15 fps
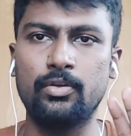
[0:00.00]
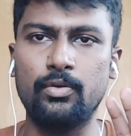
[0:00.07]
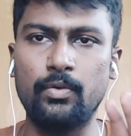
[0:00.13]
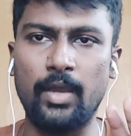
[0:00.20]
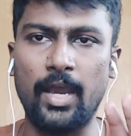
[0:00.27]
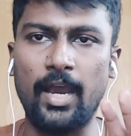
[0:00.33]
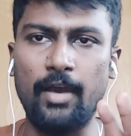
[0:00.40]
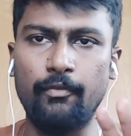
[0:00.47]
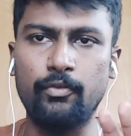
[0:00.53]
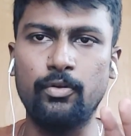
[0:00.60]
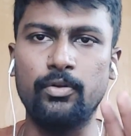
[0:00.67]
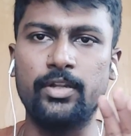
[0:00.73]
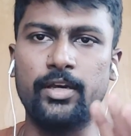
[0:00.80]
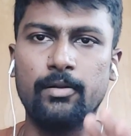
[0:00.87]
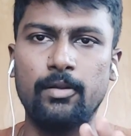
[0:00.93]
You have to
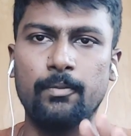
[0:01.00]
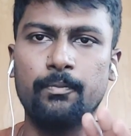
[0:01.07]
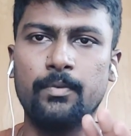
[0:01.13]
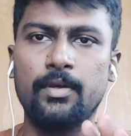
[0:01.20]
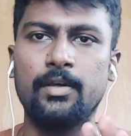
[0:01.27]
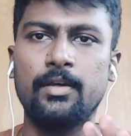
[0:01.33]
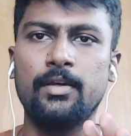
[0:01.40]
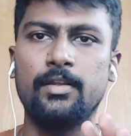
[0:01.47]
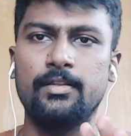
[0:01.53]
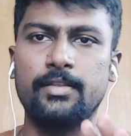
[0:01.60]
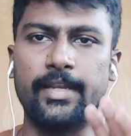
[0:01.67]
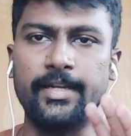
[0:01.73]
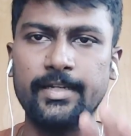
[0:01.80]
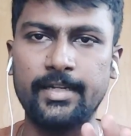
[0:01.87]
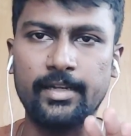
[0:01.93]
develop the
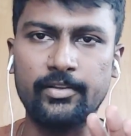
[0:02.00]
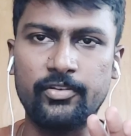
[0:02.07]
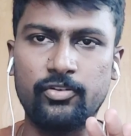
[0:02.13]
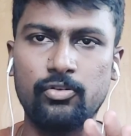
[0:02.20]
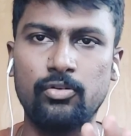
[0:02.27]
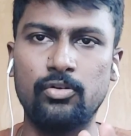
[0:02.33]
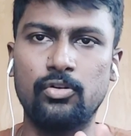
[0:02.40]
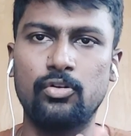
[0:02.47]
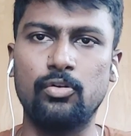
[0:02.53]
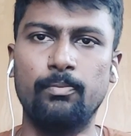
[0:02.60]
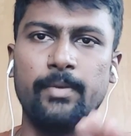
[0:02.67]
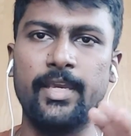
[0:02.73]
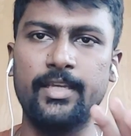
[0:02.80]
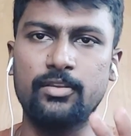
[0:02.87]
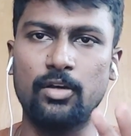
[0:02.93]
interest to
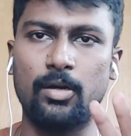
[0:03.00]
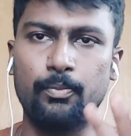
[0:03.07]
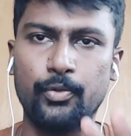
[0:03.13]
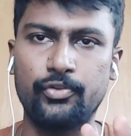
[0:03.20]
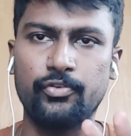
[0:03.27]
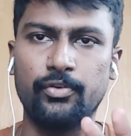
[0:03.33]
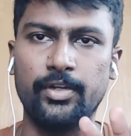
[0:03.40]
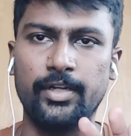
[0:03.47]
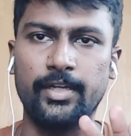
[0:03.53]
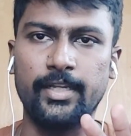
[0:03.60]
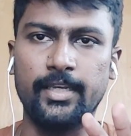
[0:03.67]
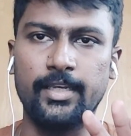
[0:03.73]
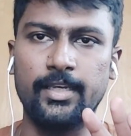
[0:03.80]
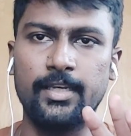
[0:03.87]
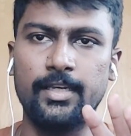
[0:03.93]
make the opportunity
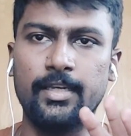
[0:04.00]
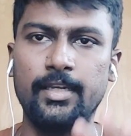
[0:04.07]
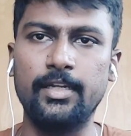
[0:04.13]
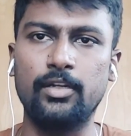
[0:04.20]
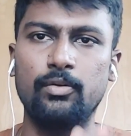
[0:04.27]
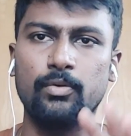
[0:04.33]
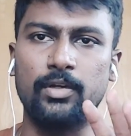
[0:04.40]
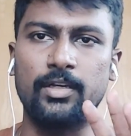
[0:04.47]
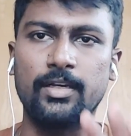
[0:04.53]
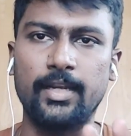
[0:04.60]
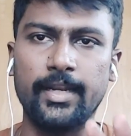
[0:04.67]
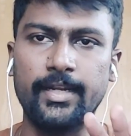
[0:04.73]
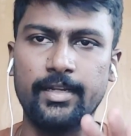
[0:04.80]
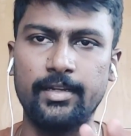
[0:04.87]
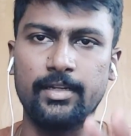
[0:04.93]
into a
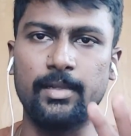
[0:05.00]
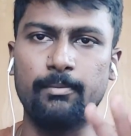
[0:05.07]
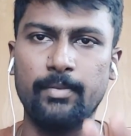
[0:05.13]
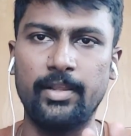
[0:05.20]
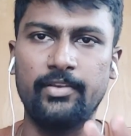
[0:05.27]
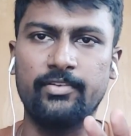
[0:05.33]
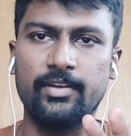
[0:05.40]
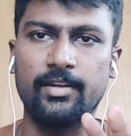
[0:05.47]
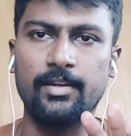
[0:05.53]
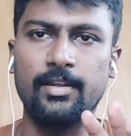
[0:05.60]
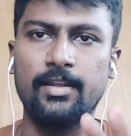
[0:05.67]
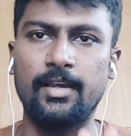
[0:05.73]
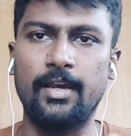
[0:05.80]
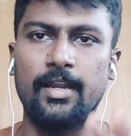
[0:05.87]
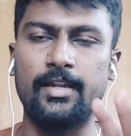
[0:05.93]
great determination
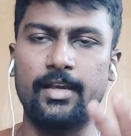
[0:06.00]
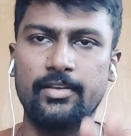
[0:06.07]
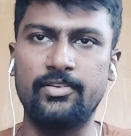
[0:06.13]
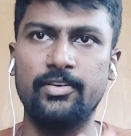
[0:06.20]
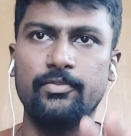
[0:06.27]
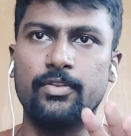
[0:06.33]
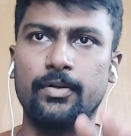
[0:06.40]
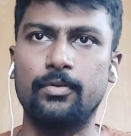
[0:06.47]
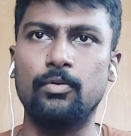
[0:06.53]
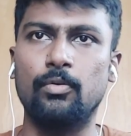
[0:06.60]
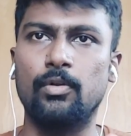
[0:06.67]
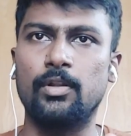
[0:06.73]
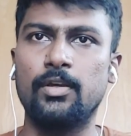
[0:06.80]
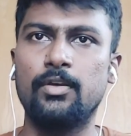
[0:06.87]
and achieve the goal.